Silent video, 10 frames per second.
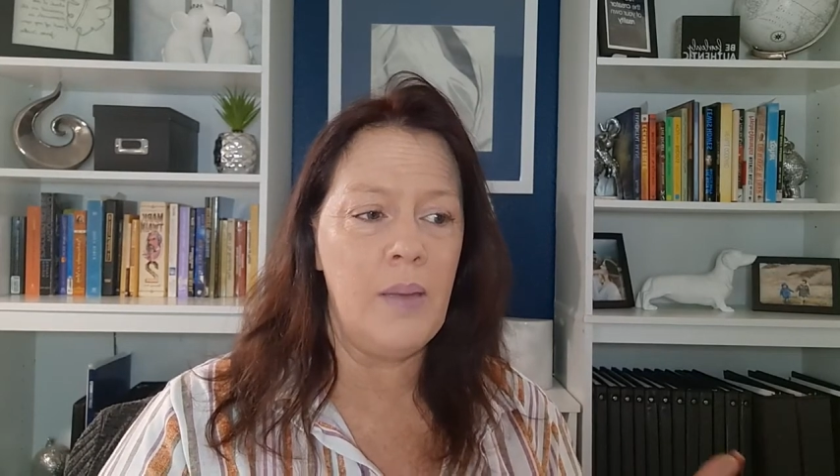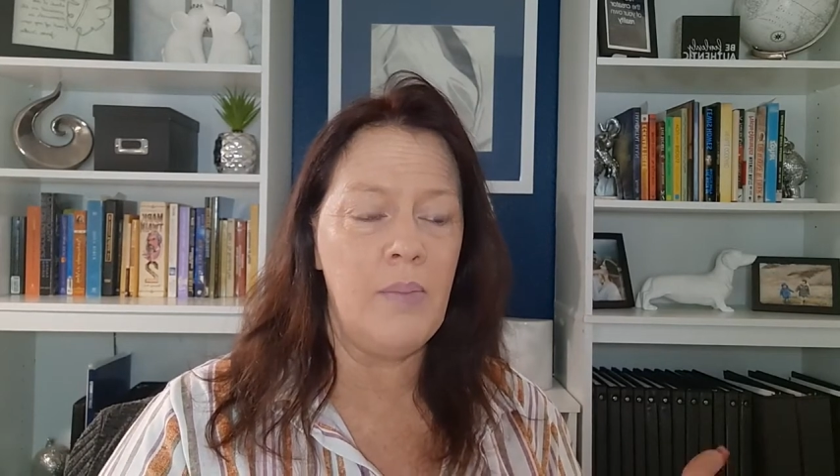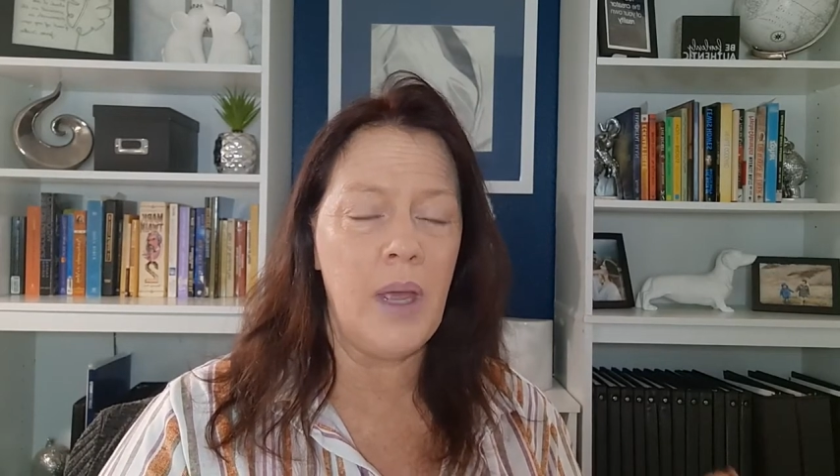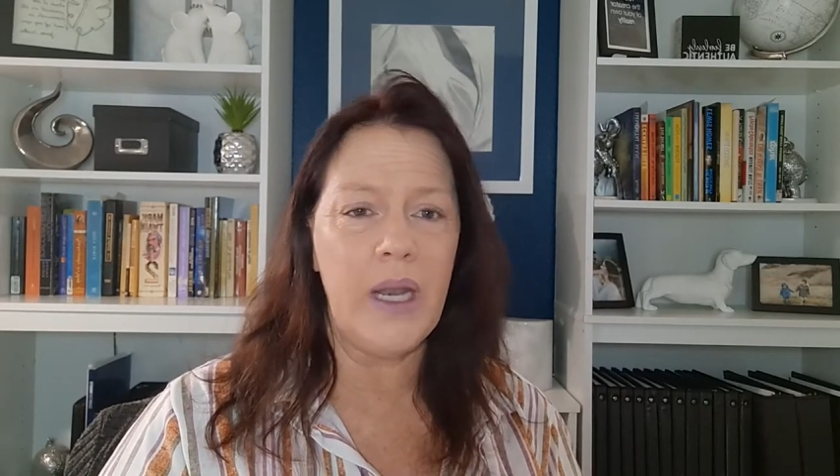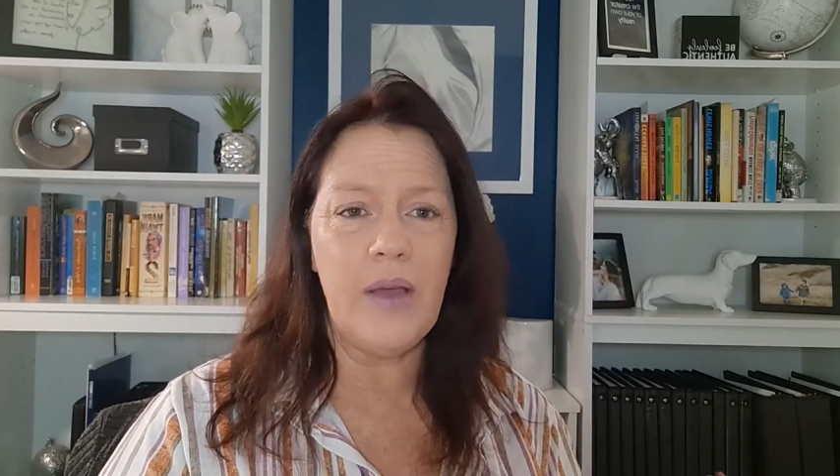
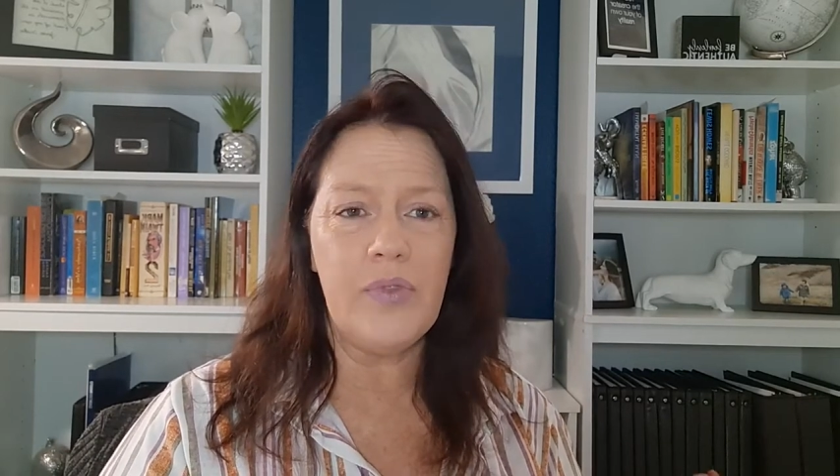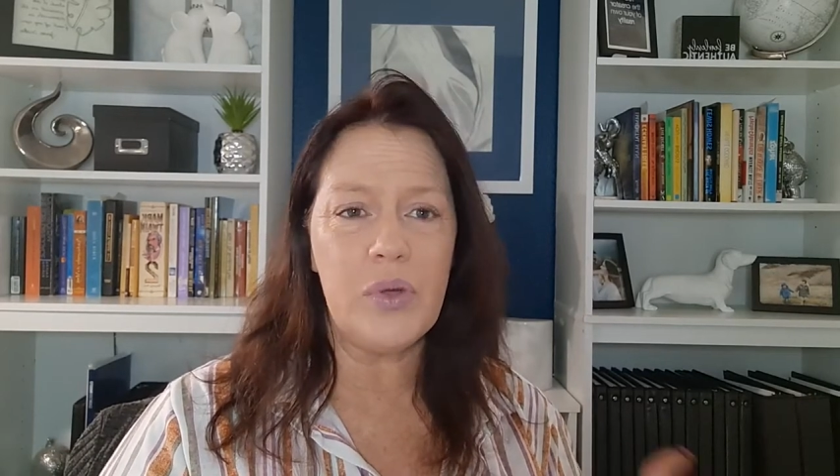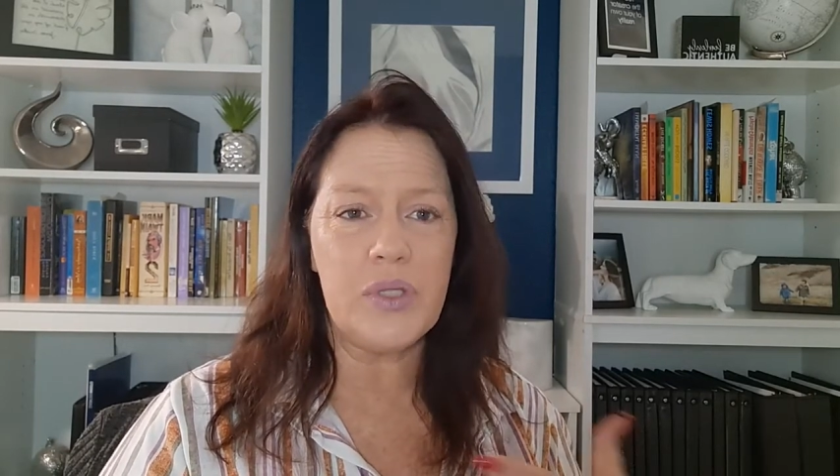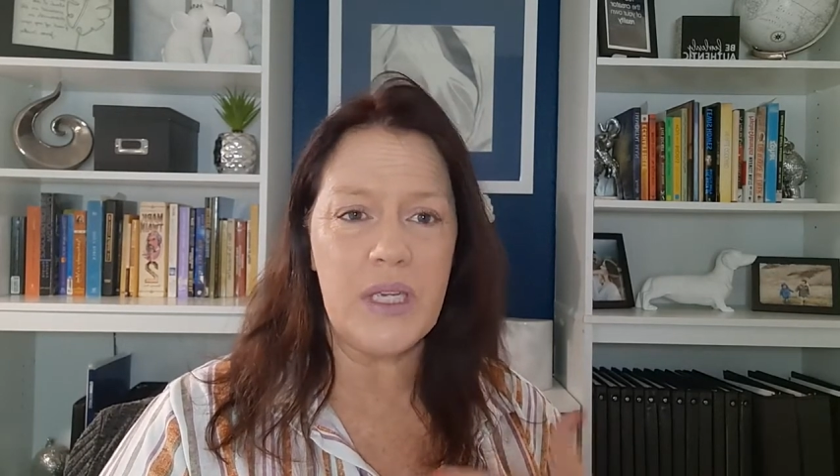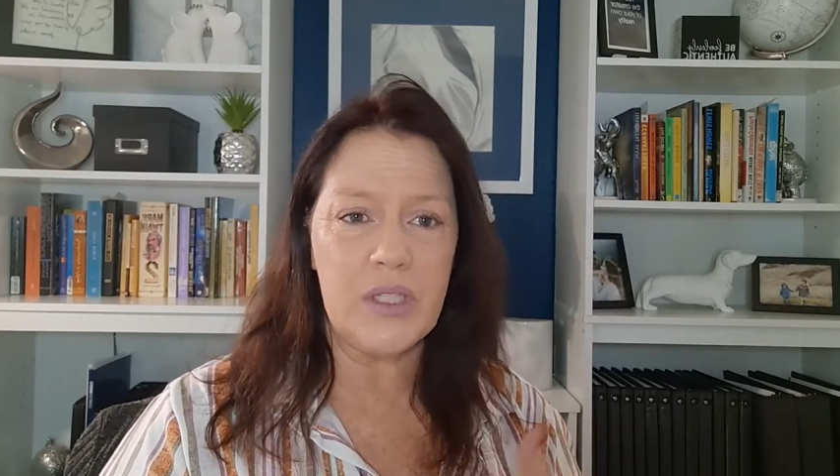many of
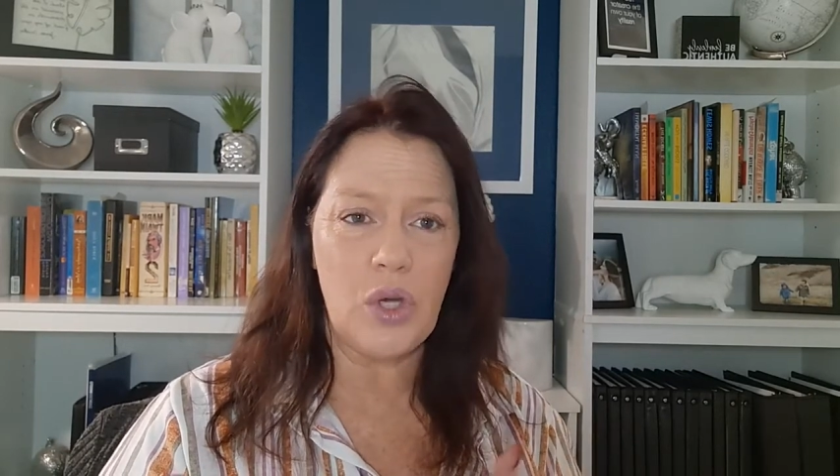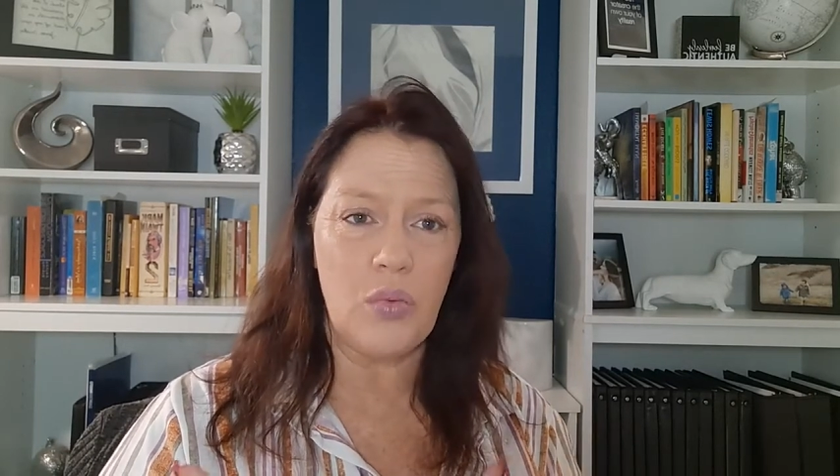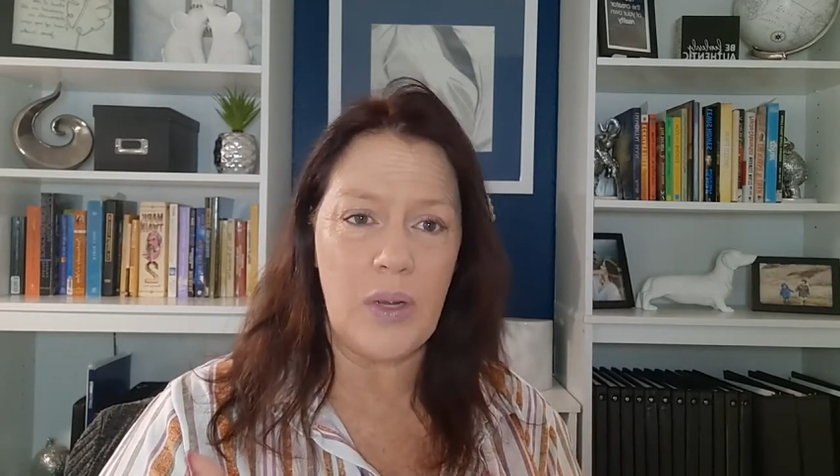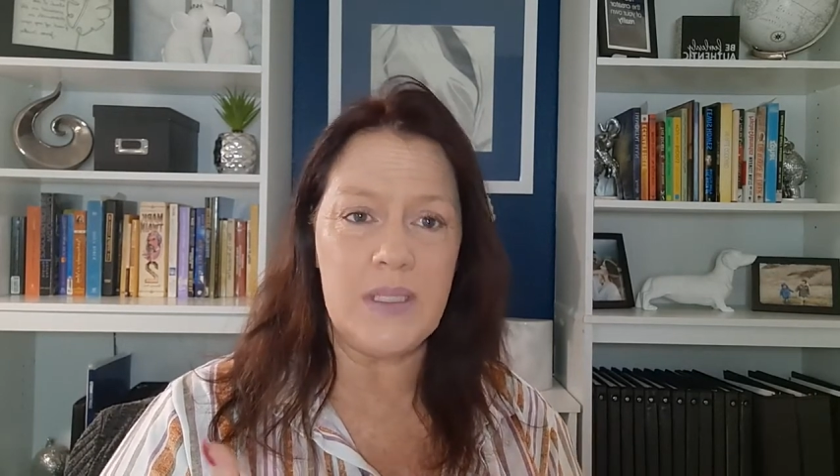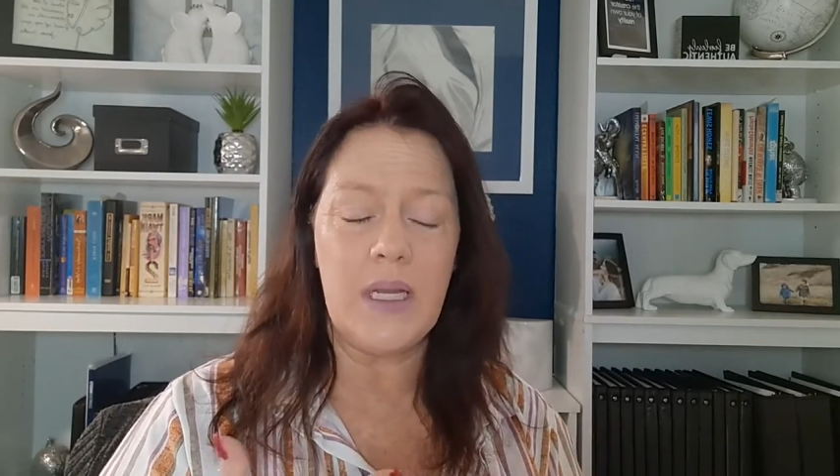those things are
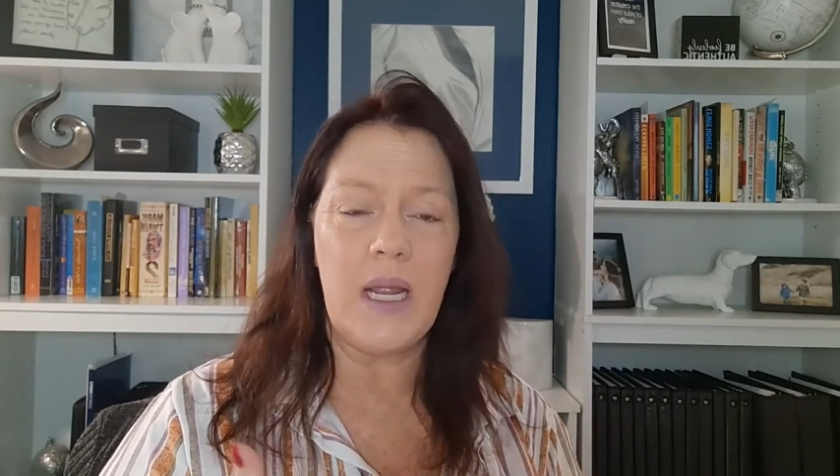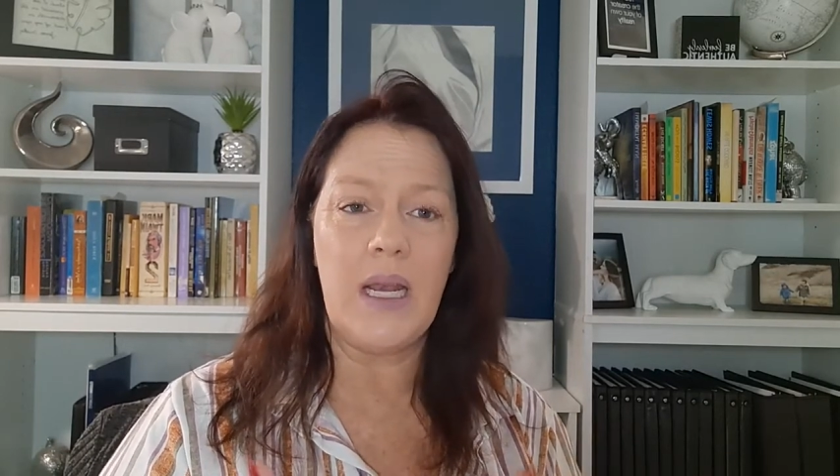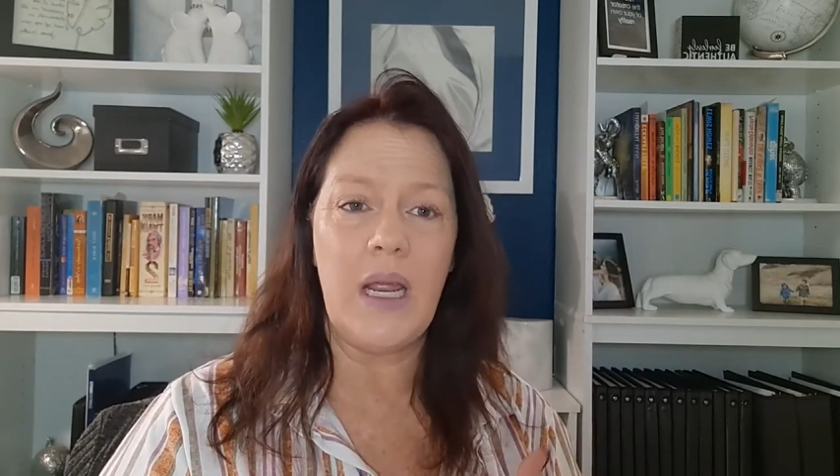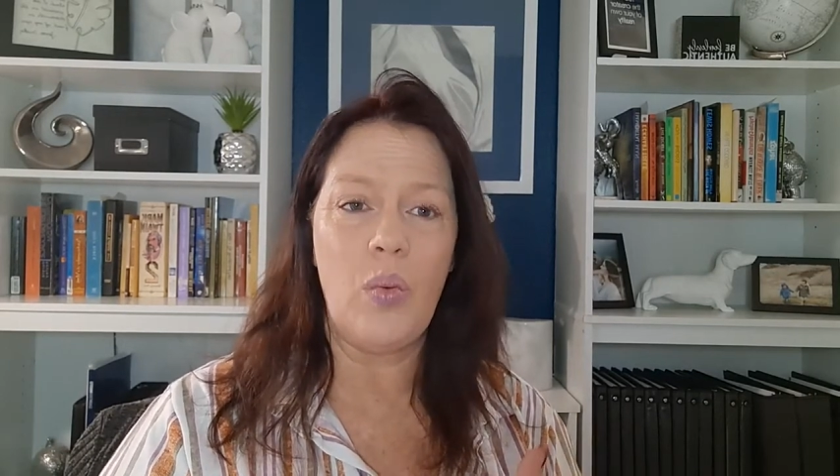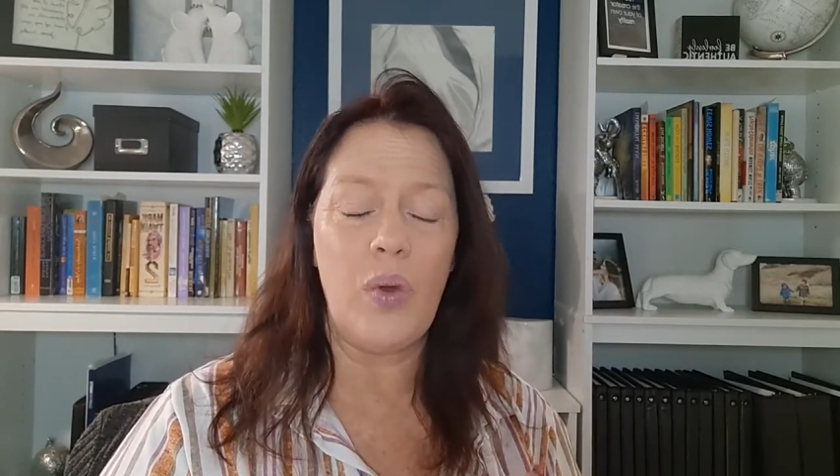resonating